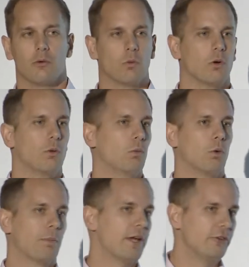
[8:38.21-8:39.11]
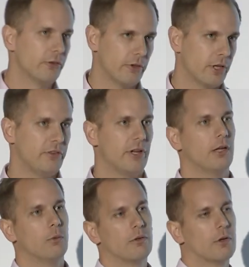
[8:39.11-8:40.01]
what patients are they
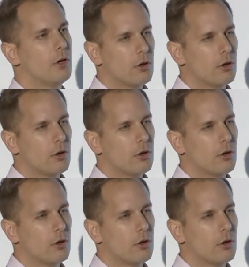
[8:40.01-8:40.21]
dealing with.